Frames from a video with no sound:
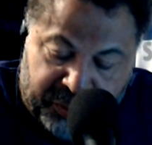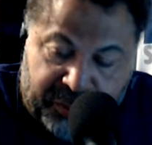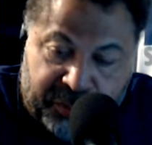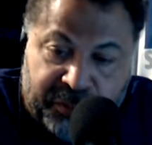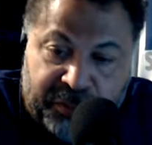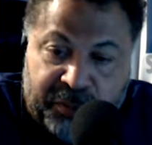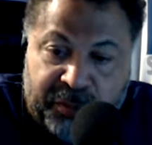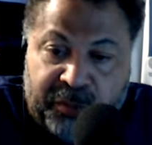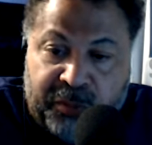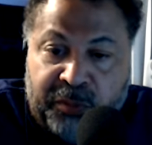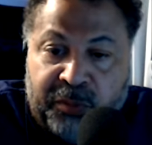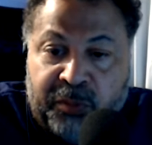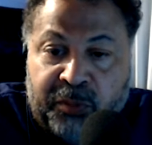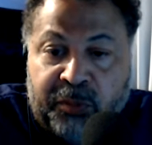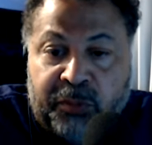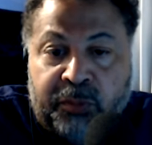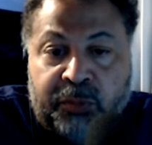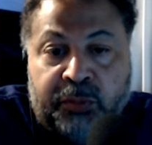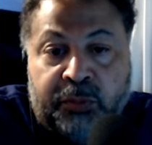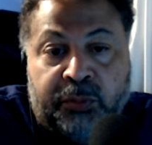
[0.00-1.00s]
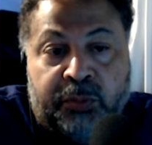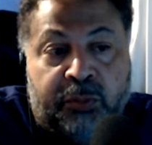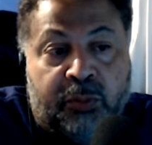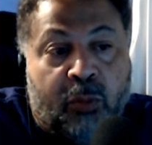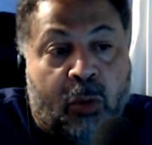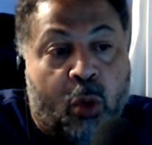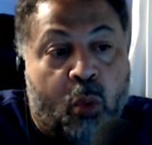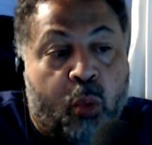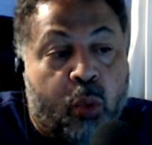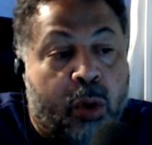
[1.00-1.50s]
and the Cowboys, is he we're
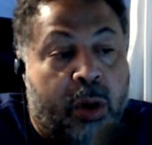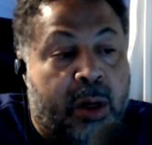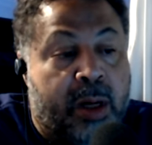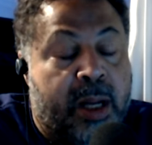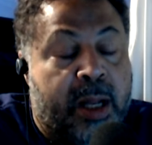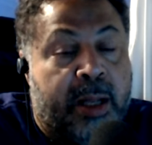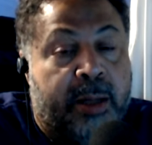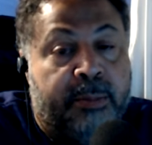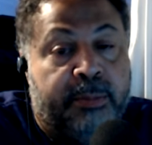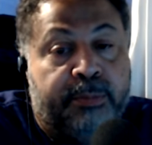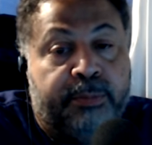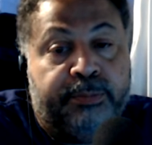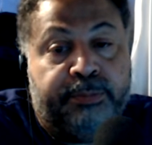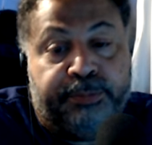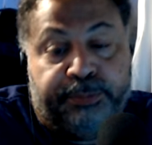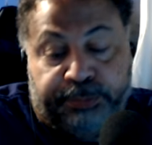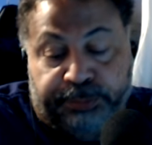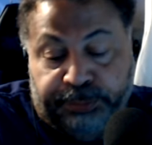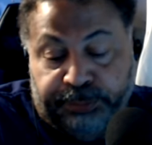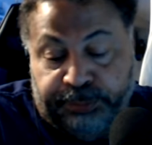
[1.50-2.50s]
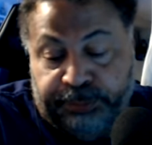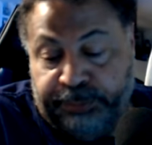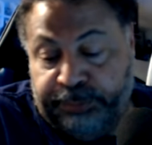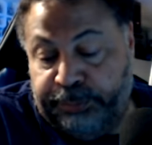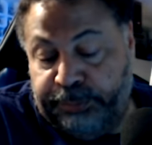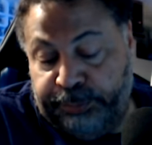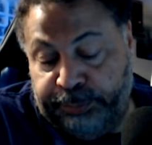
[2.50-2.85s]
saying, not. were not? I,